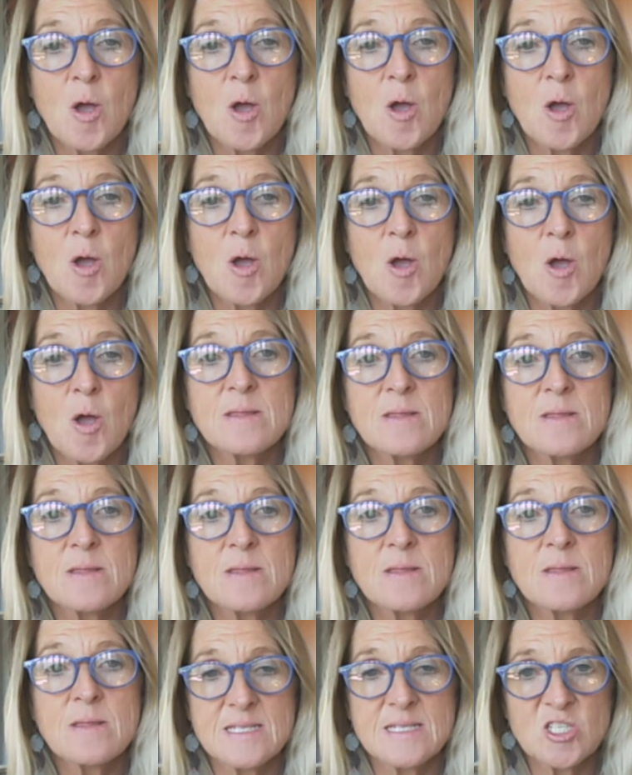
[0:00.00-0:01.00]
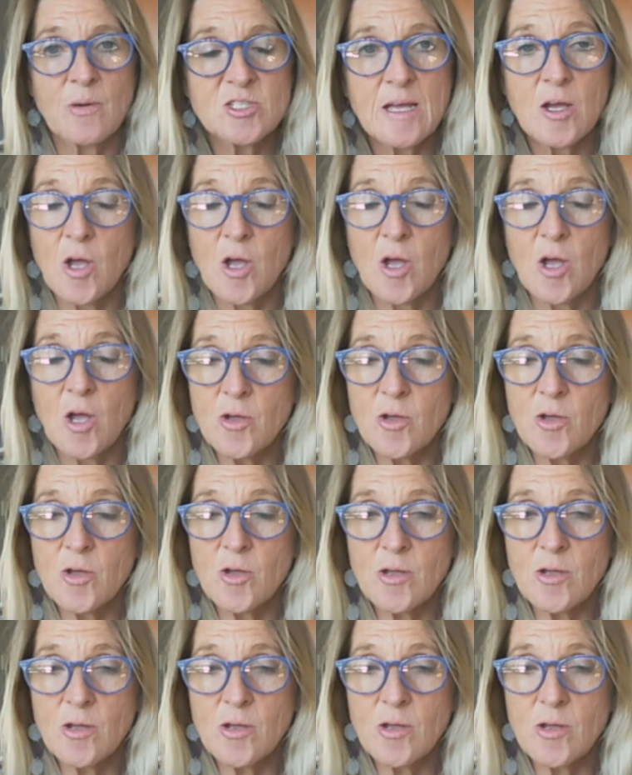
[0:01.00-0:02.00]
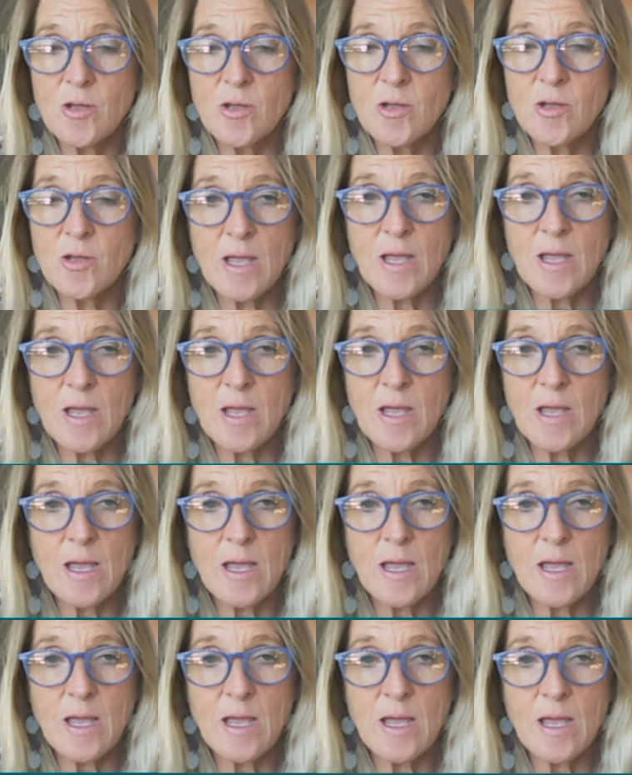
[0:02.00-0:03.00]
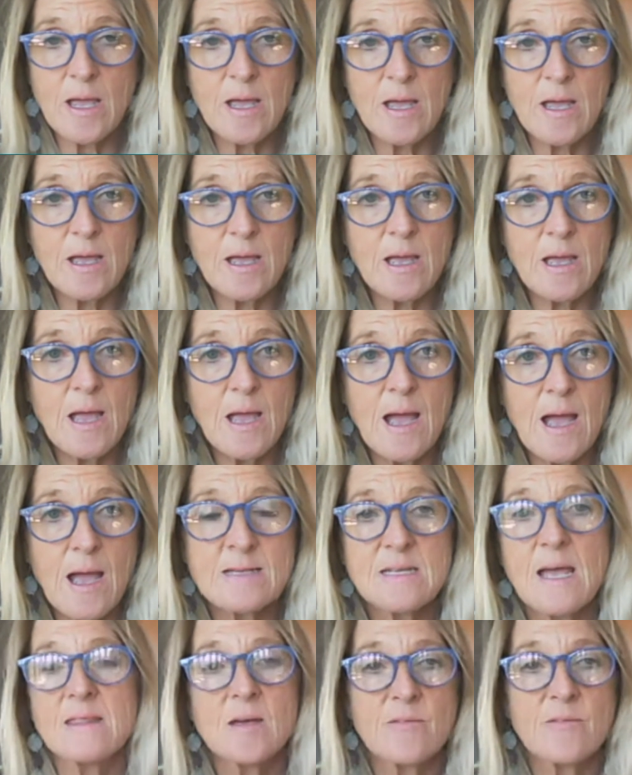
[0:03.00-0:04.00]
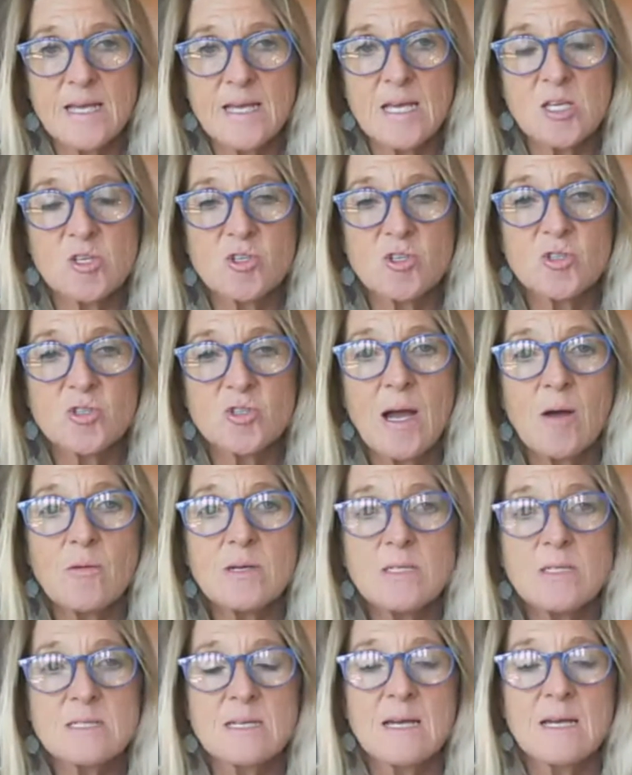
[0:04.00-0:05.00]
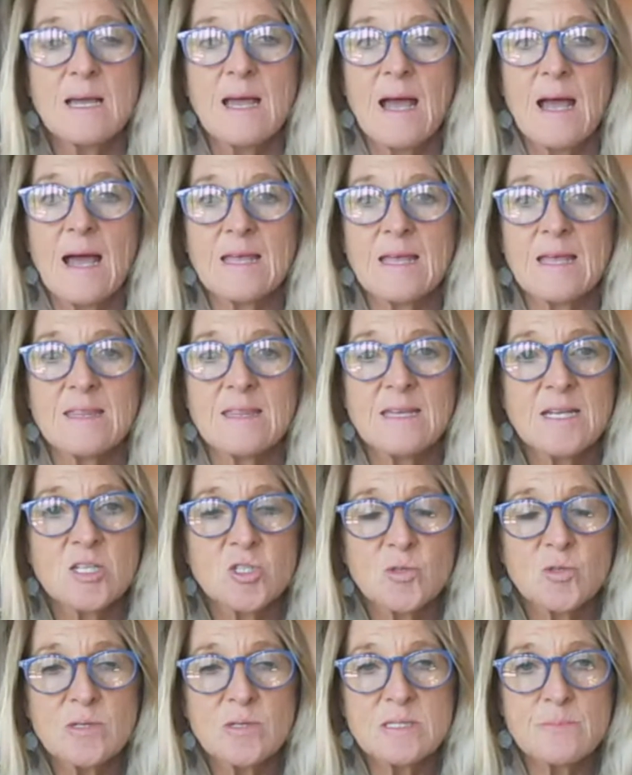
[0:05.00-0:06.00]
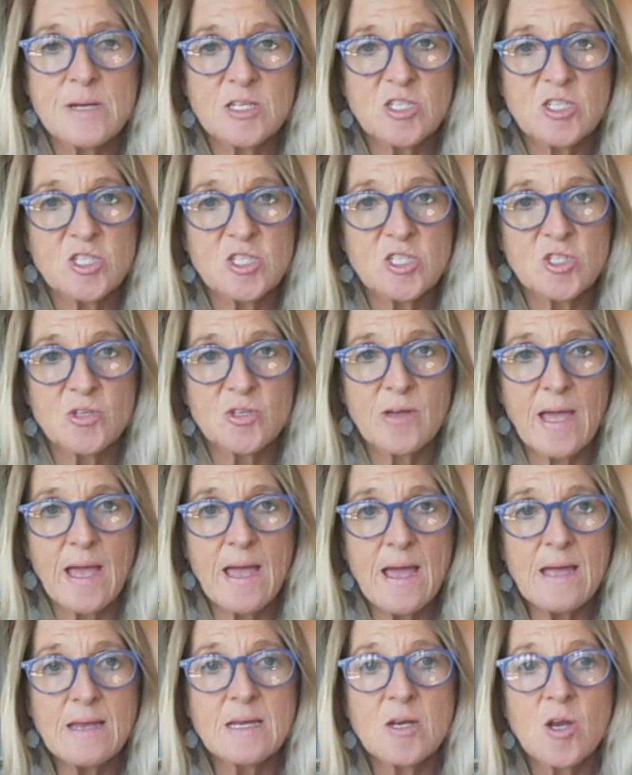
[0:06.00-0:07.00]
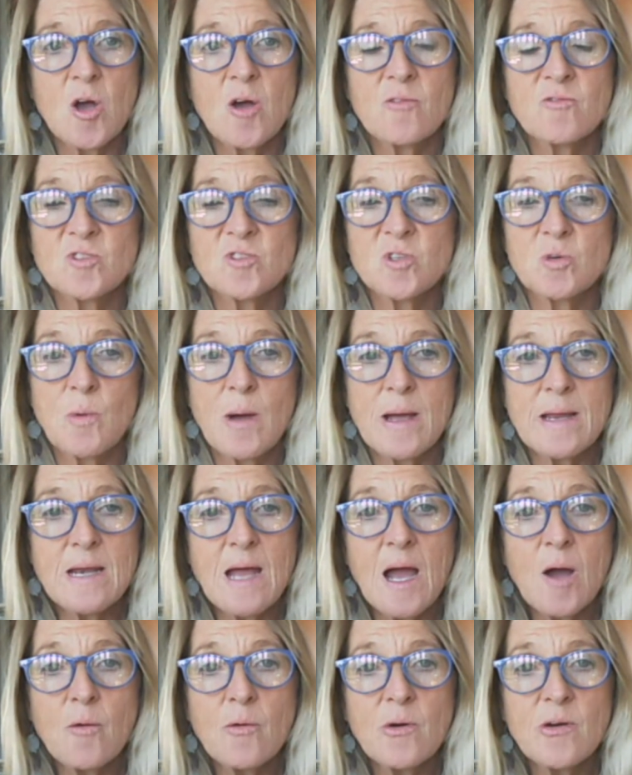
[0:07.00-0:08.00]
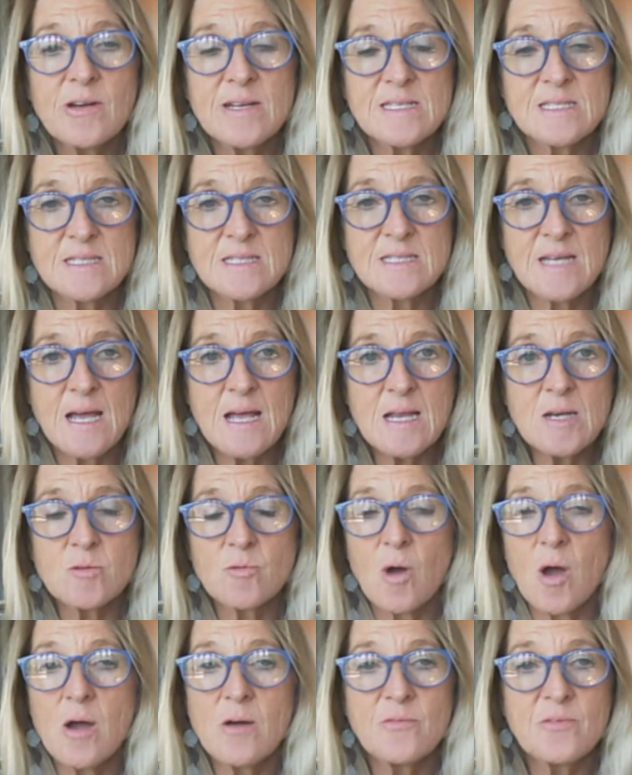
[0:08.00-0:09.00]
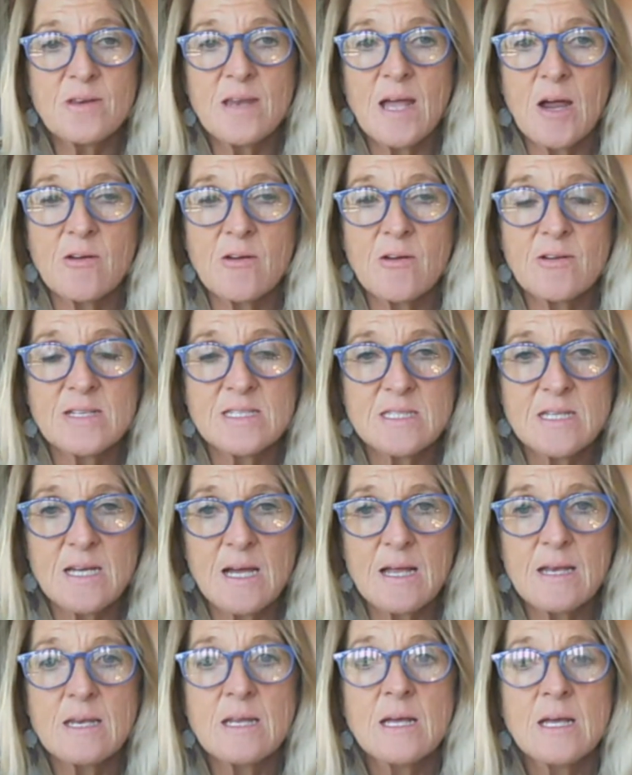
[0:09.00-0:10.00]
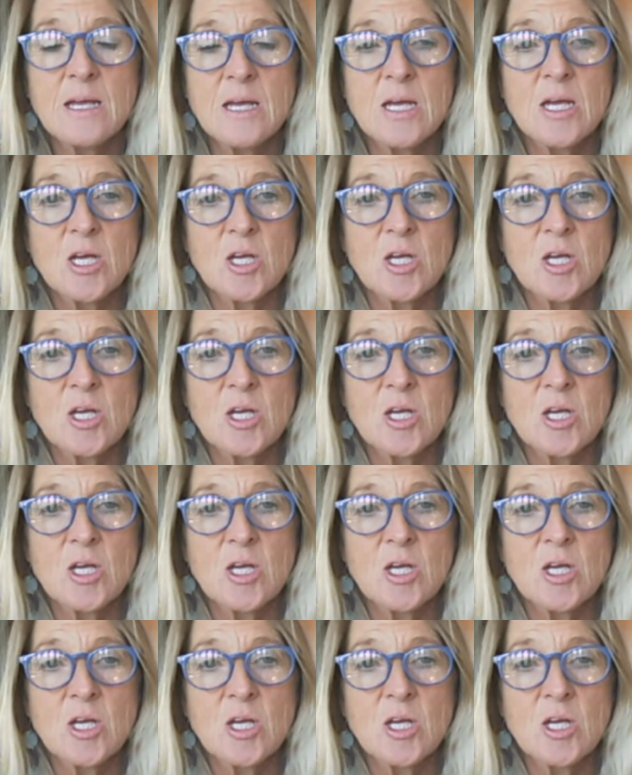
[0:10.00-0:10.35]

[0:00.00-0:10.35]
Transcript: that the teacher will reply to say, okay, I understand. I think if homework is taking you 2 hours, I think do as much as you can. And after 1 hour is done or half an hour is done,